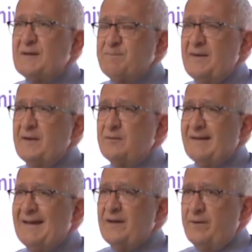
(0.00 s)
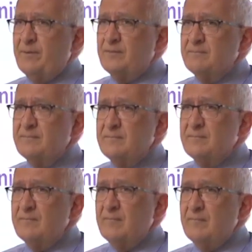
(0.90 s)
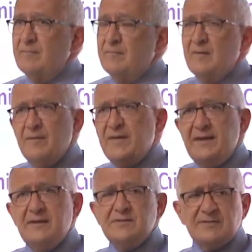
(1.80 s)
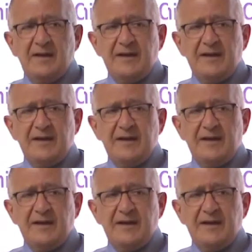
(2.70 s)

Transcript: must be held accountable. That is